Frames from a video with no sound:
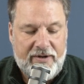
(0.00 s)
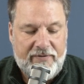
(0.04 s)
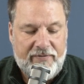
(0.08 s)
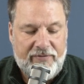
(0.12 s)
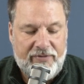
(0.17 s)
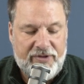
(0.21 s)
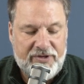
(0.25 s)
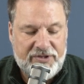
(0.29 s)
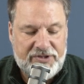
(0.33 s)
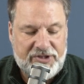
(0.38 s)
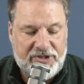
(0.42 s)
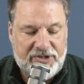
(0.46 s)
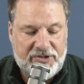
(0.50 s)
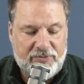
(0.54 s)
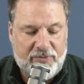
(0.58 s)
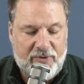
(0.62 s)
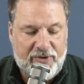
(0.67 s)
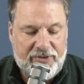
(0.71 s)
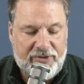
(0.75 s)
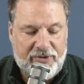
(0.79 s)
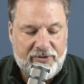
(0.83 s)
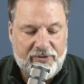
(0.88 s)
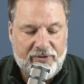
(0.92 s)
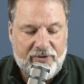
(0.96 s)
This is
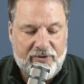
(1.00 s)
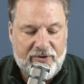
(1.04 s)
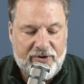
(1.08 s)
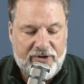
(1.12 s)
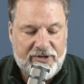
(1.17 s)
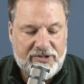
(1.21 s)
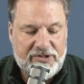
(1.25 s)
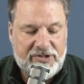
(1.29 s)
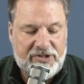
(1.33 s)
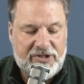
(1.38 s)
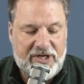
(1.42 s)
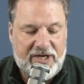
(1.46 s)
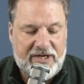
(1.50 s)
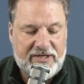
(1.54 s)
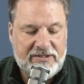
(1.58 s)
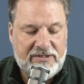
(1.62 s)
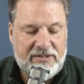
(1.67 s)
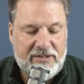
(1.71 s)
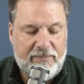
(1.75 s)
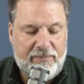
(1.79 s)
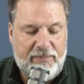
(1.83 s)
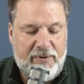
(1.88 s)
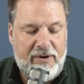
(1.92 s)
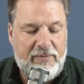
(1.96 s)
what the Lord says.
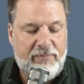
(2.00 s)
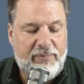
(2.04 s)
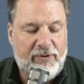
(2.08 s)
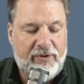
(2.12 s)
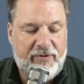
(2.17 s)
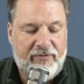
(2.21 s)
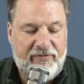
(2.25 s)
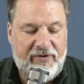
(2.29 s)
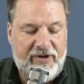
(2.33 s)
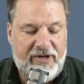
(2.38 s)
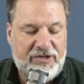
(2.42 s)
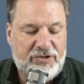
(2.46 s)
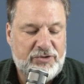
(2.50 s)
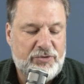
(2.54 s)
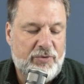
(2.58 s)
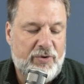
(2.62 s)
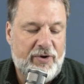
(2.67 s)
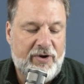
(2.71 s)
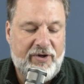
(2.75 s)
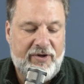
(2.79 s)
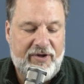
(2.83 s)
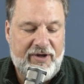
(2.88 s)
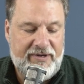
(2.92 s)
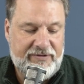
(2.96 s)
The people of
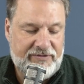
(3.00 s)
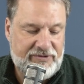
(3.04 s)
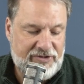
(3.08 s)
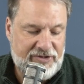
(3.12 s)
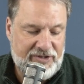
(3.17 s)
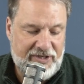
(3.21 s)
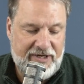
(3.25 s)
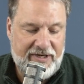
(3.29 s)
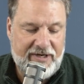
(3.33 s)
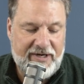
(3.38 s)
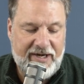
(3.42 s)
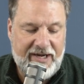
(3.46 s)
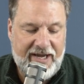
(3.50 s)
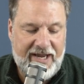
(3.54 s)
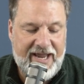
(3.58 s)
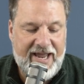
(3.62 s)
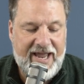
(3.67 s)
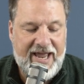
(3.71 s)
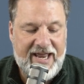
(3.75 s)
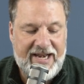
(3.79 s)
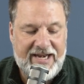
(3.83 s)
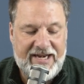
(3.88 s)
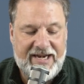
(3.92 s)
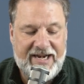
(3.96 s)
Israel have sinned
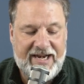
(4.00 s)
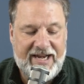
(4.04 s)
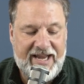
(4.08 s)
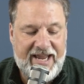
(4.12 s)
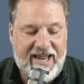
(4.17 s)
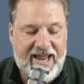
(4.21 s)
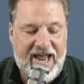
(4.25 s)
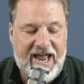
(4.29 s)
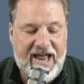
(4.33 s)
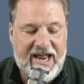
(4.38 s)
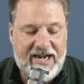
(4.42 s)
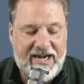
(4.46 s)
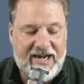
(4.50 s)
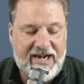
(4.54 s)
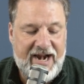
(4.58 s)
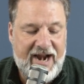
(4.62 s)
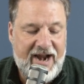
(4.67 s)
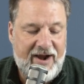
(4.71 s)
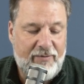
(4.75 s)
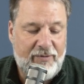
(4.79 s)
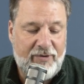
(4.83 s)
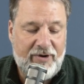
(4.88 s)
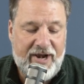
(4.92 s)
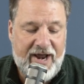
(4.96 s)
again and again, and
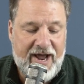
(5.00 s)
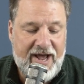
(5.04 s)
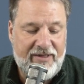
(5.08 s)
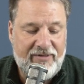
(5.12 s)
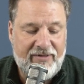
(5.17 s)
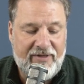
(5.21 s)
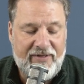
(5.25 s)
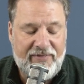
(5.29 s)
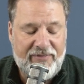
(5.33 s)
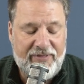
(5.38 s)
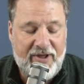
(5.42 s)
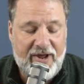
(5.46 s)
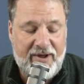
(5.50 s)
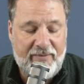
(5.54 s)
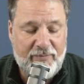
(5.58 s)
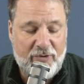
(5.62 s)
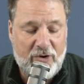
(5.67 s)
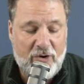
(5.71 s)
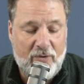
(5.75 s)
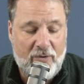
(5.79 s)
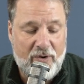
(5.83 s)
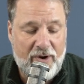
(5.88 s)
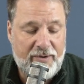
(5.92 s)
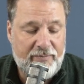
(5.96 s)
I will not let them
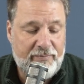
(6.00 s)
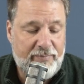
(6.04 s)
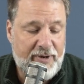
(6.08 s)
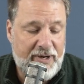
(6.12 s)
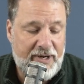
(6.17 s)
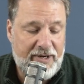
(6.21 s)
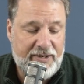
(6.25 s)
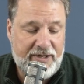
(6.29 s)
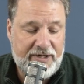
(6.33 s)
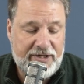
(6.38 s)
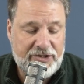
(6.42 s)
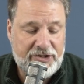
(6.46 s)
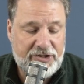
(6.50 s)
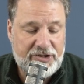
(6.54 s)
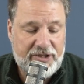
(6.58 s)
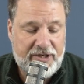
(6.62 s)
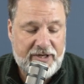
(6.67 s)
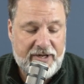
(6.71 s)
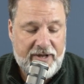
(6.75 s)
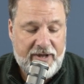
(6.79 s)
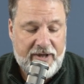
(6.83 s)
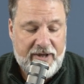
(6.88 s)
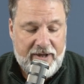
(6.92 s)
go unpunished.